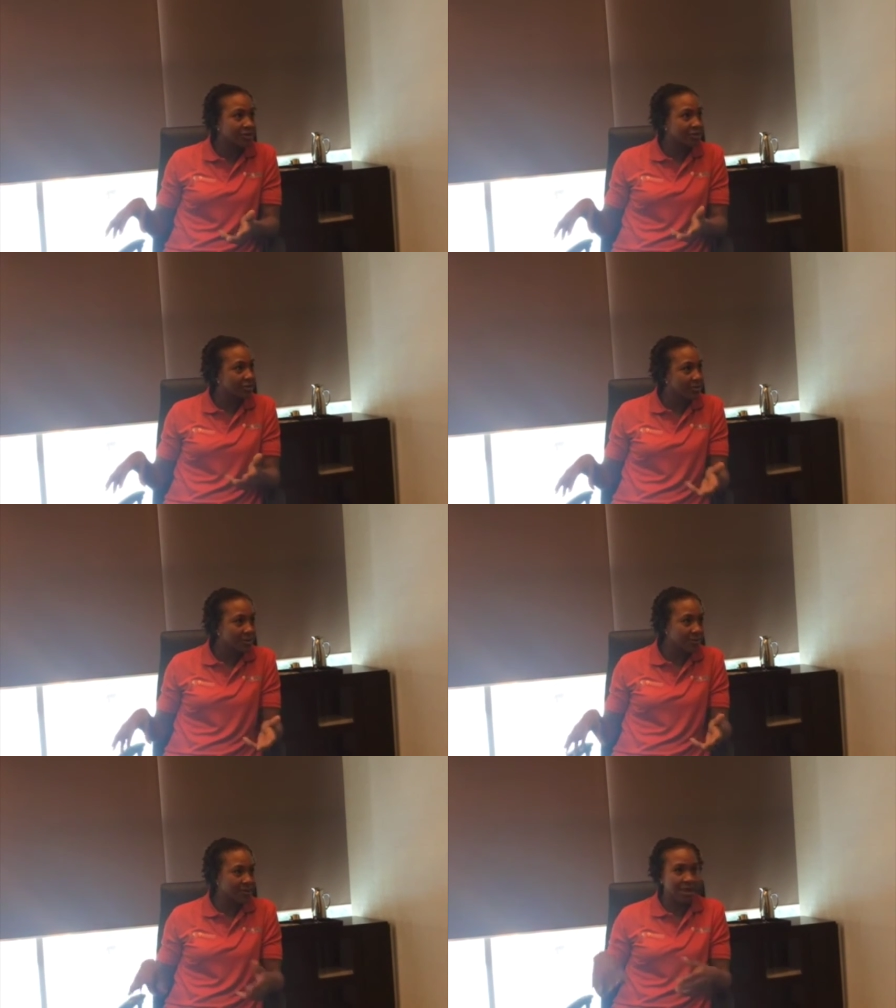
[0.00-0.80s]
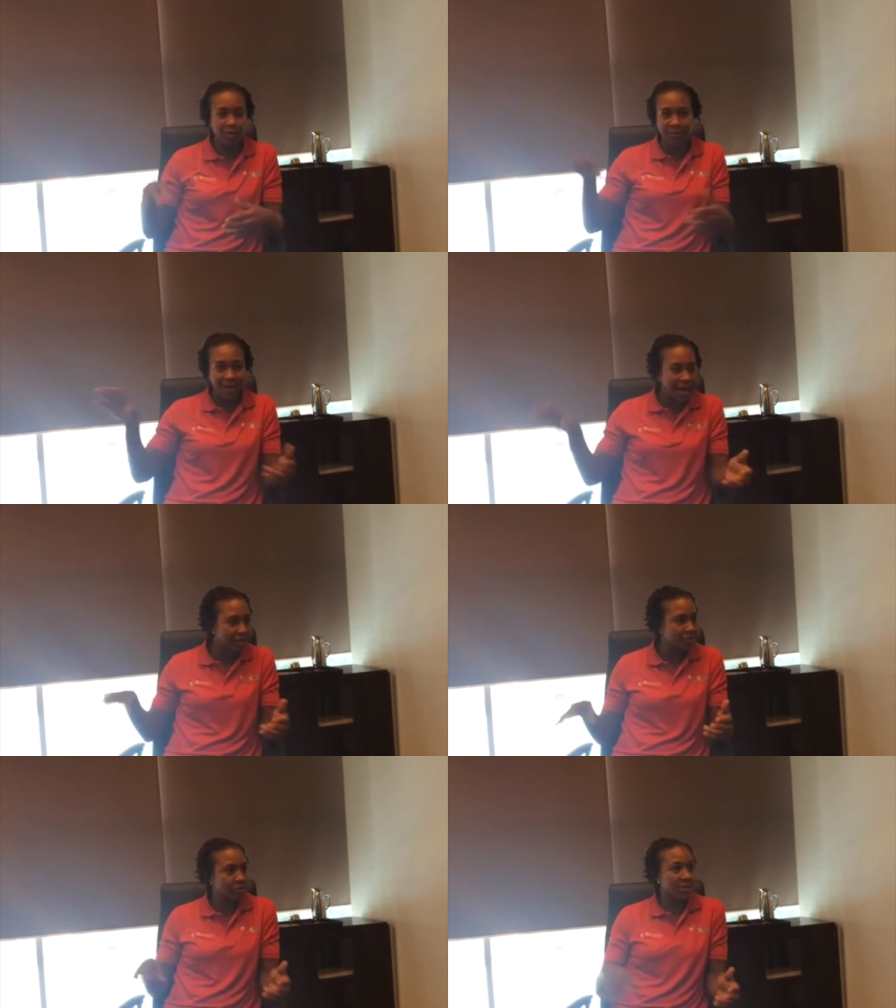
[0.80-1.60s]
in the WNBA or my
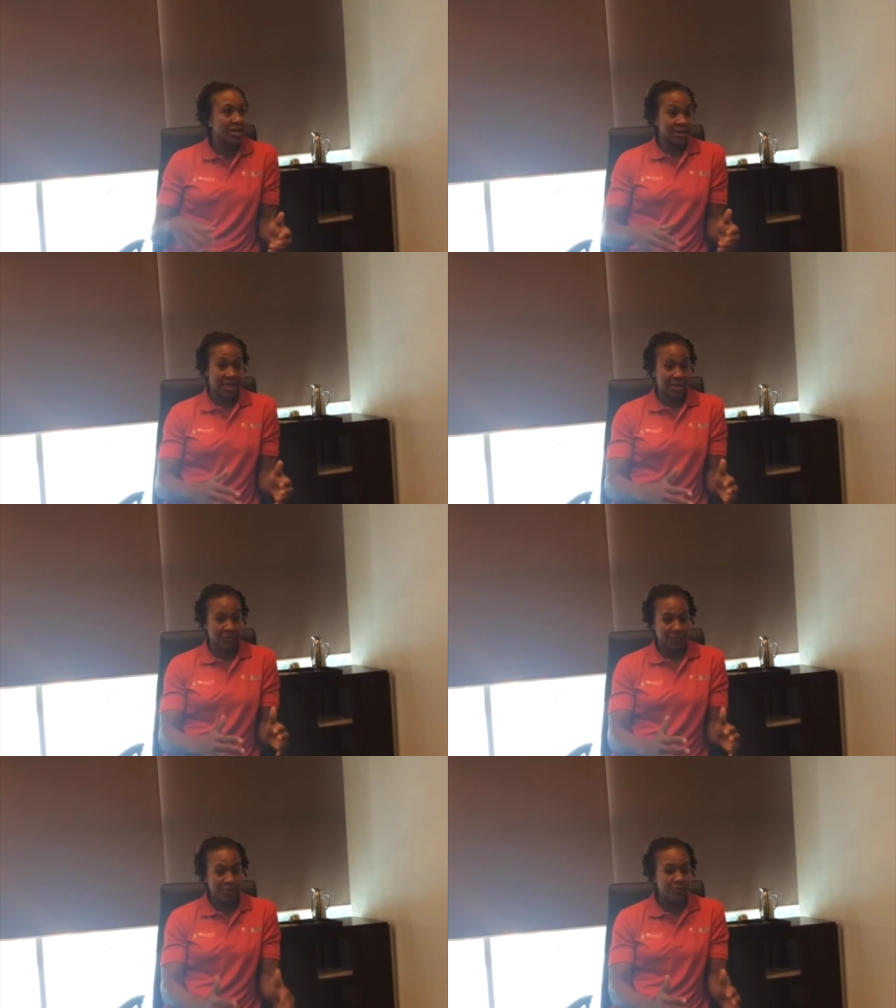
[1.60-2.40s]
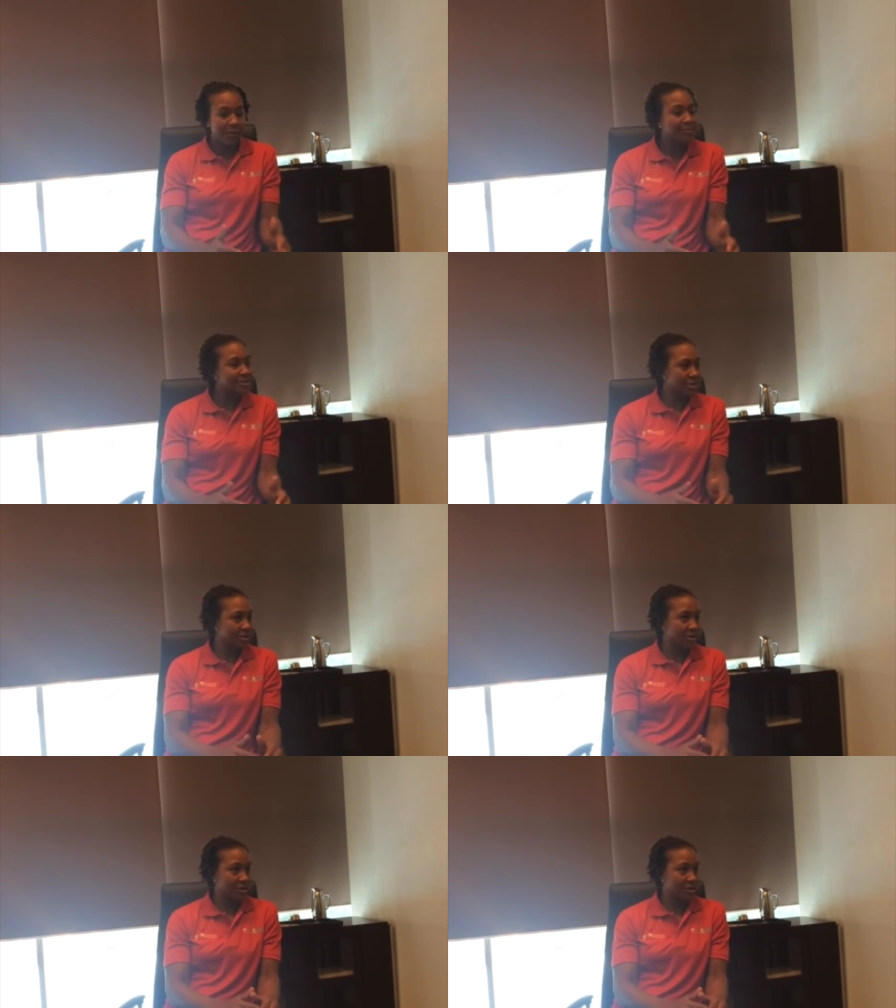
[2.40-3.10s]
college or like we represent